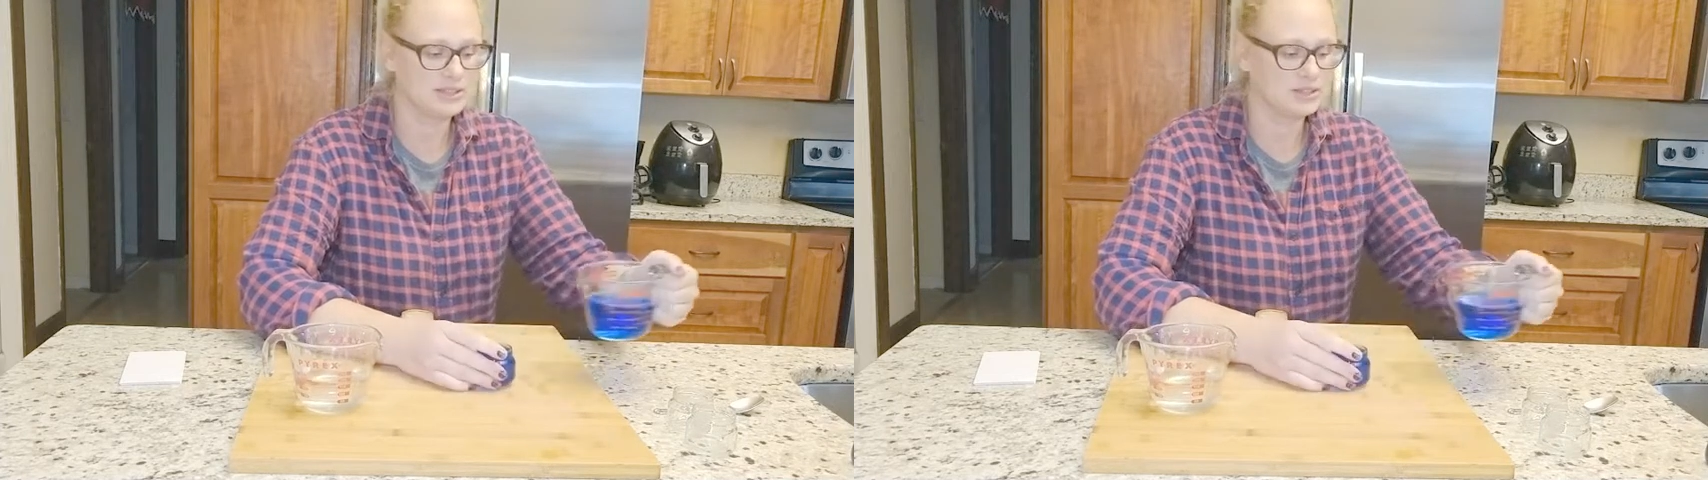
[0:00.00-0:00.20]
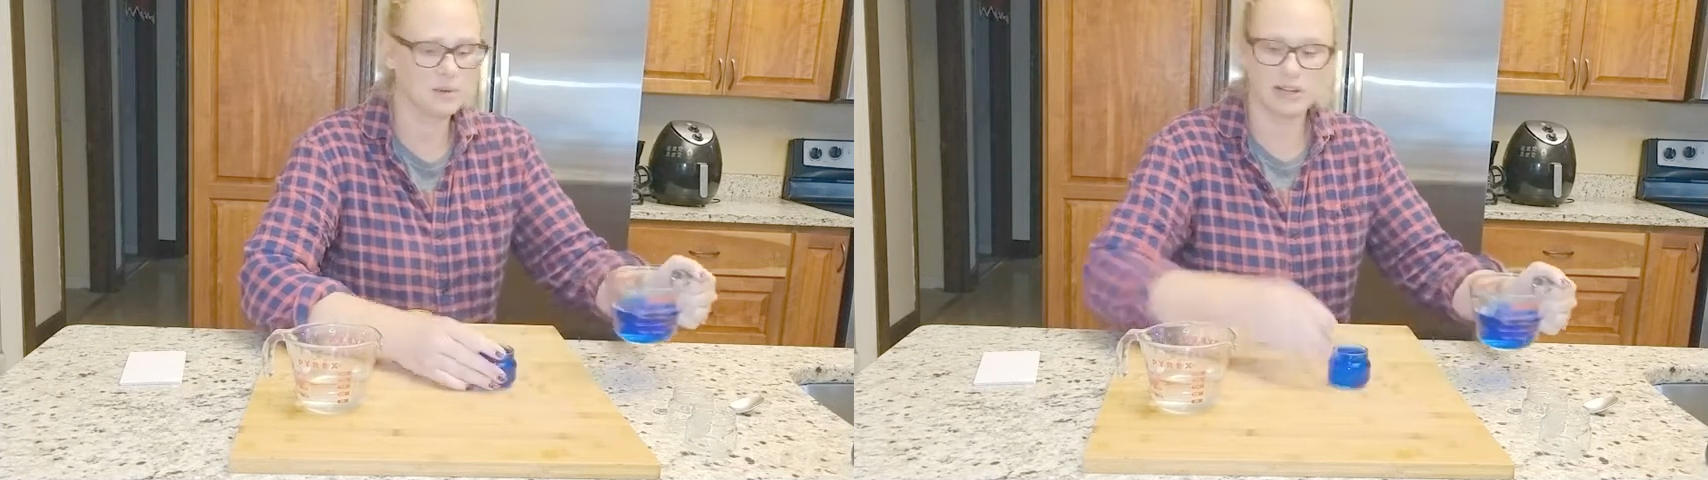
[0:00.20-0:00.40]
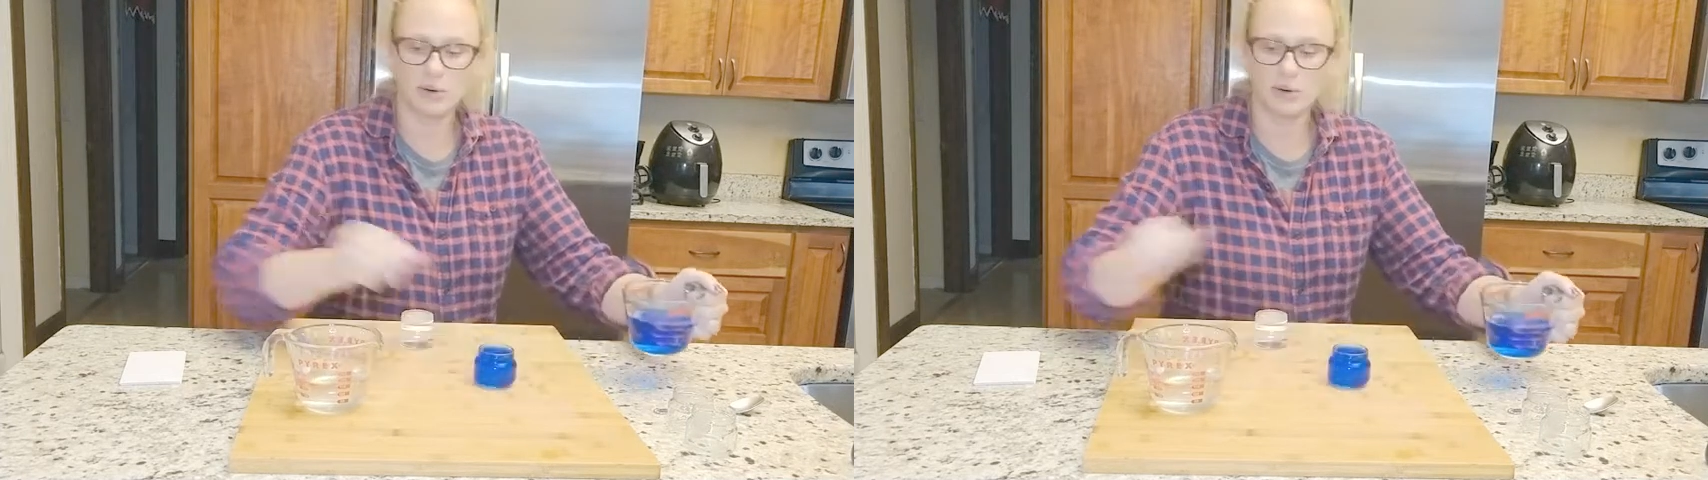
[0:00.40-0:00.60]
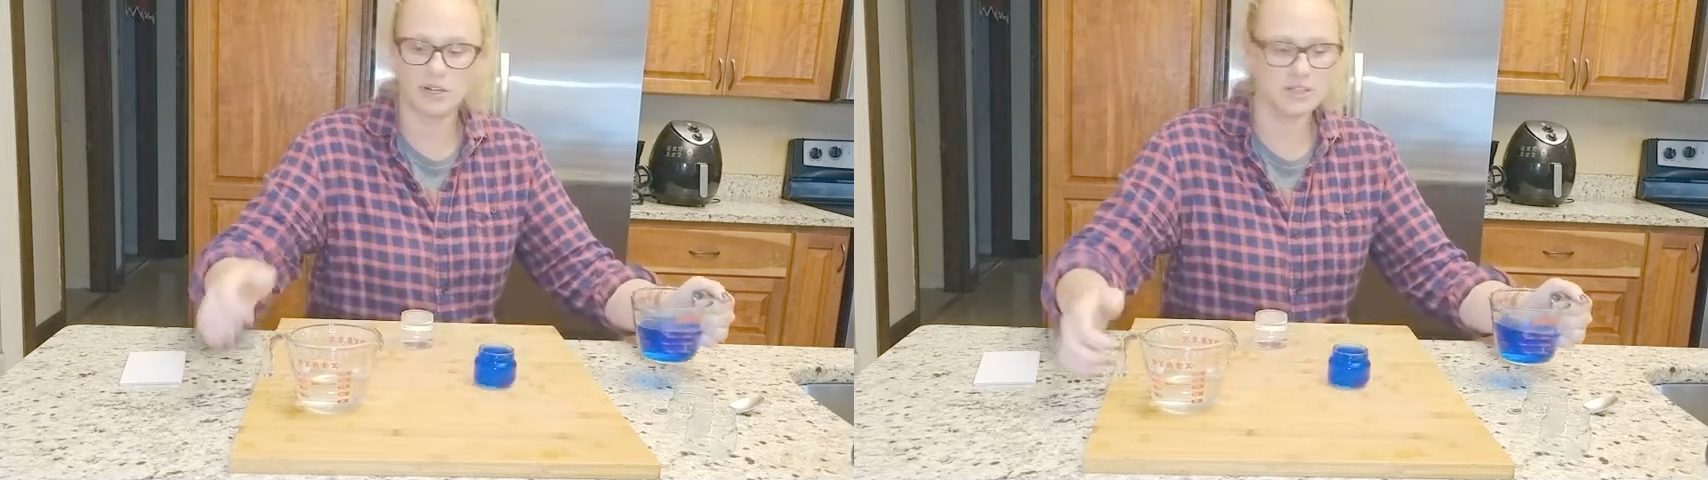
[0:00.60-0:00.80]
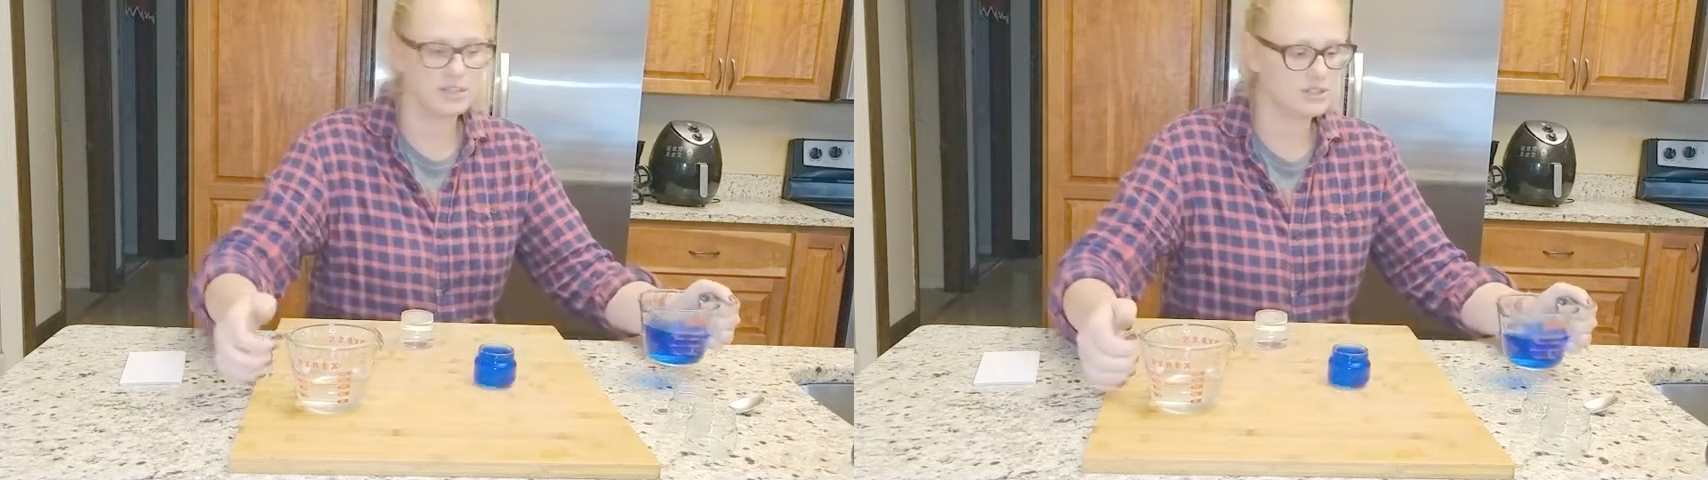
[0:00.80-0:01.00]
So in
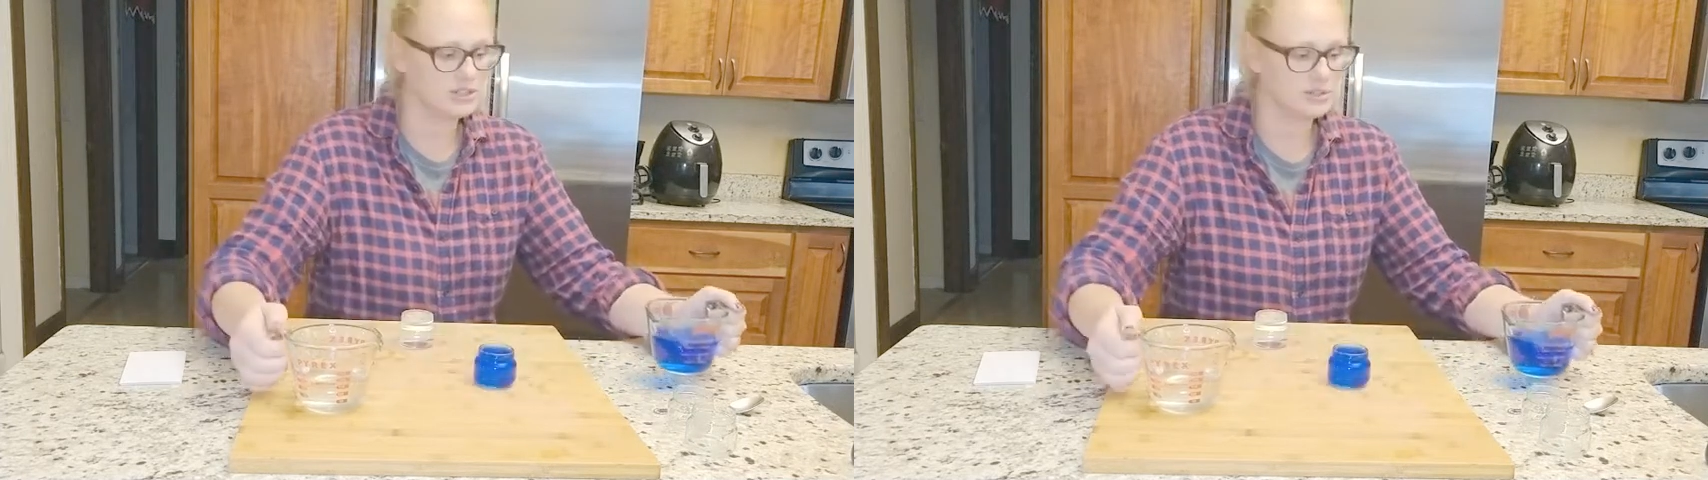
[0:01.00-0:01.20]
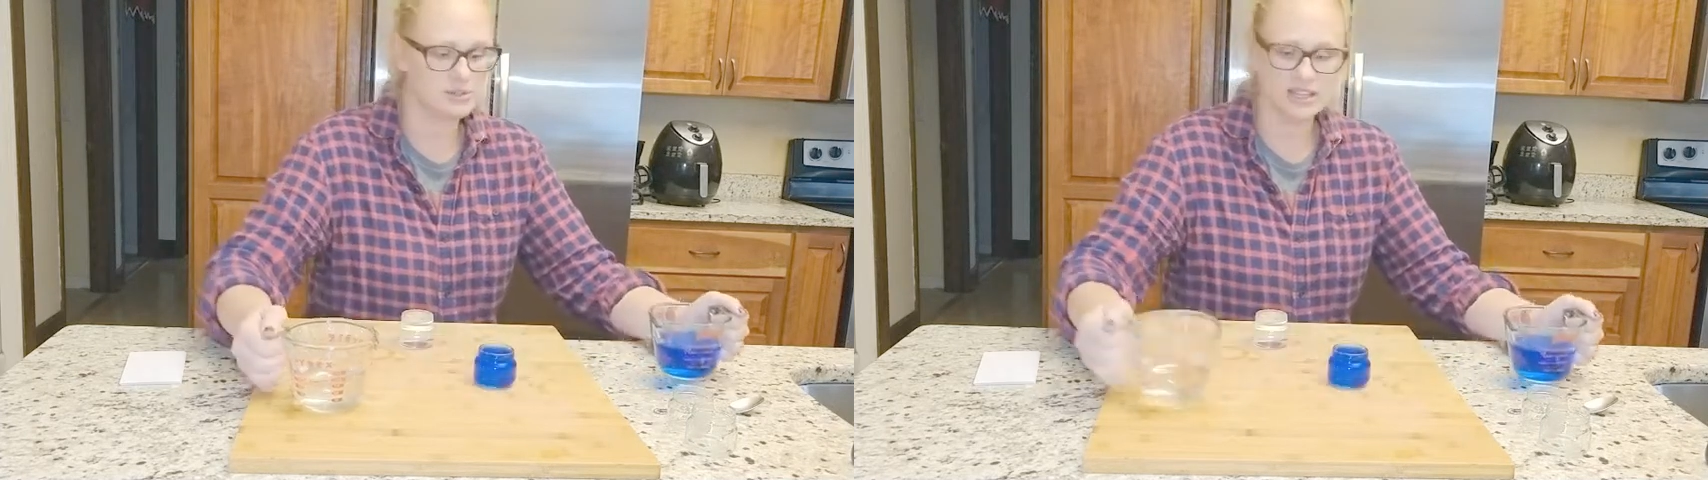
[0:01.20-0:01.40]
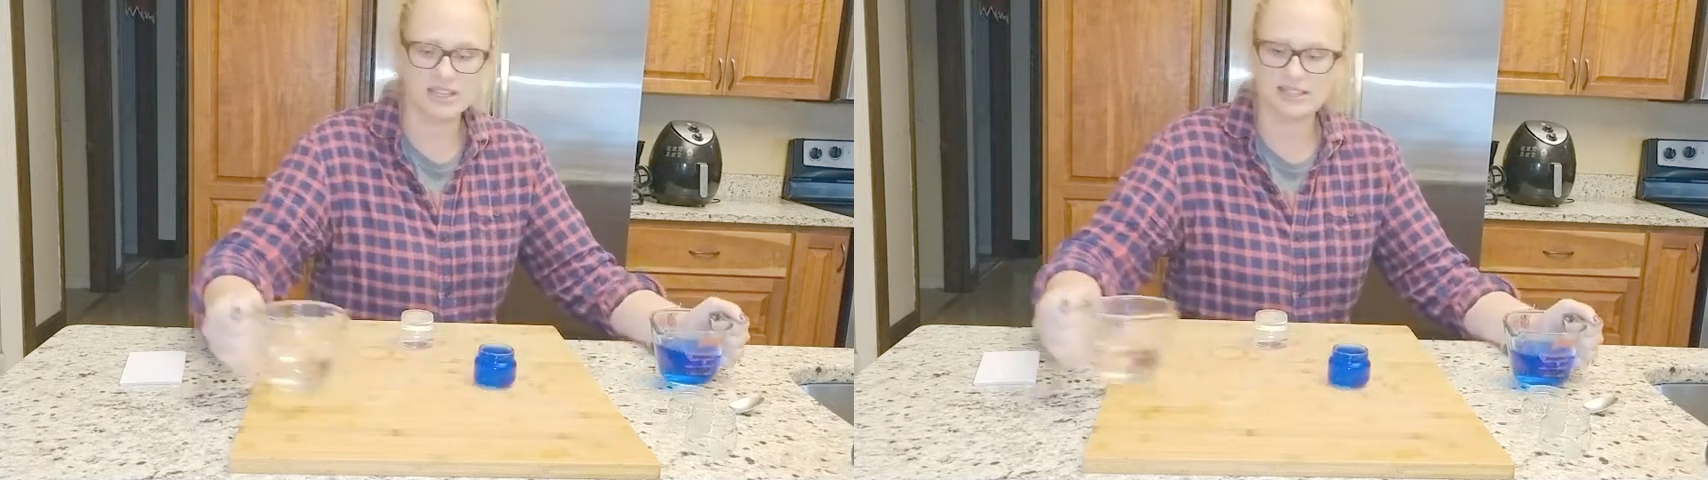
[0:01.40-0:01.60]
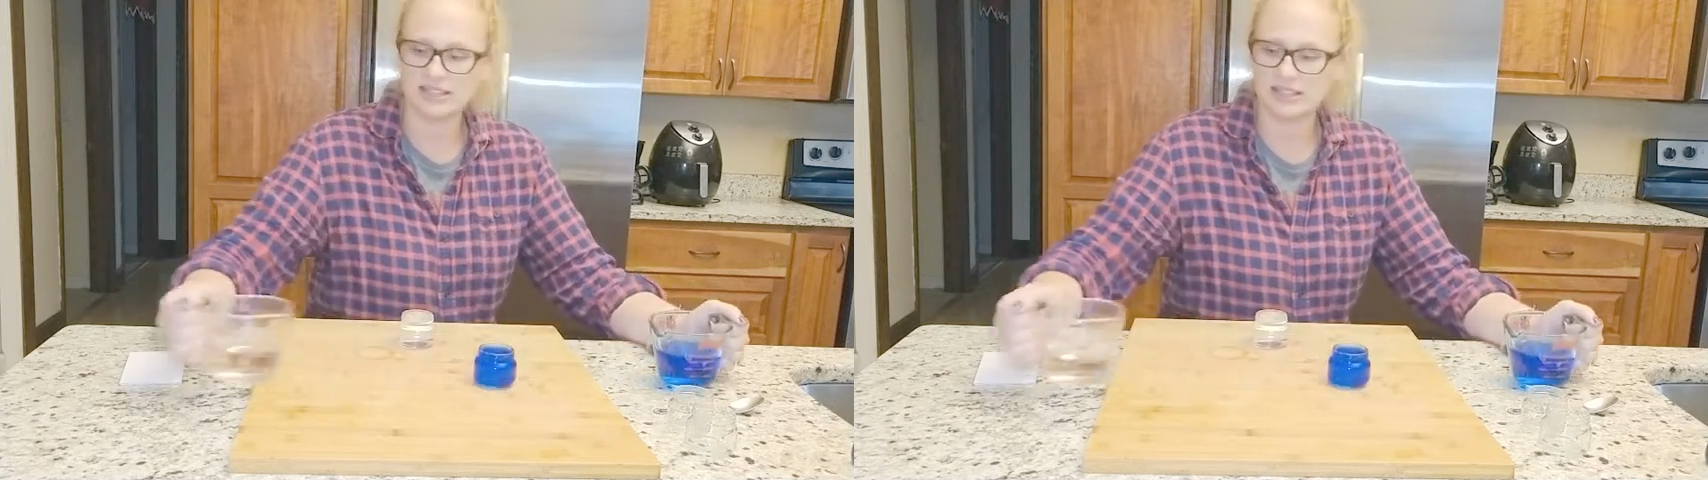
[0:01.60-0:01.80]
order to do this,